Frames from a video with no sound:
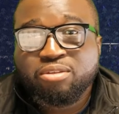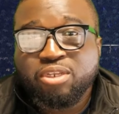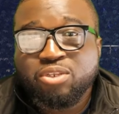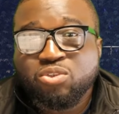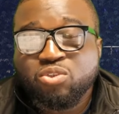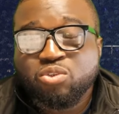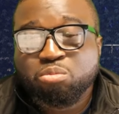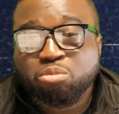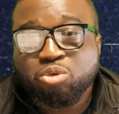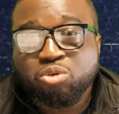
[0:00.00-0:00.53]

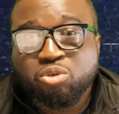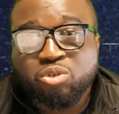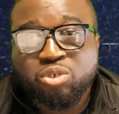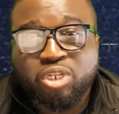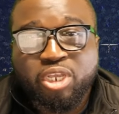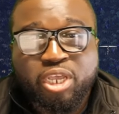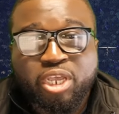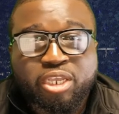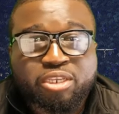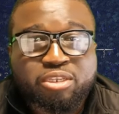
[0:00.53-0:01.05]
next tomorrow
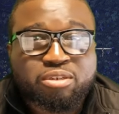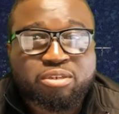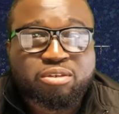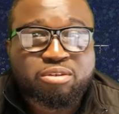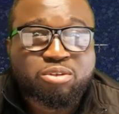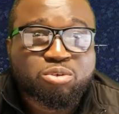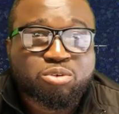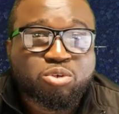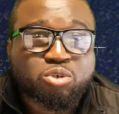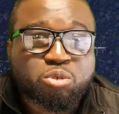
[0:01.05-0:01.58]
they're in
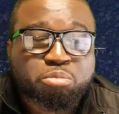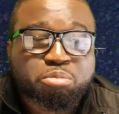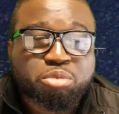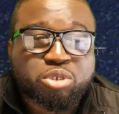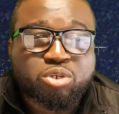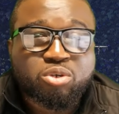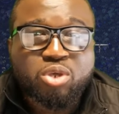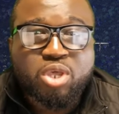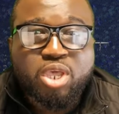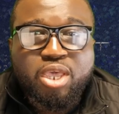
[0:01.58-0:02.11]
europe you
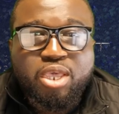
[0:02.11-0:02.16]
know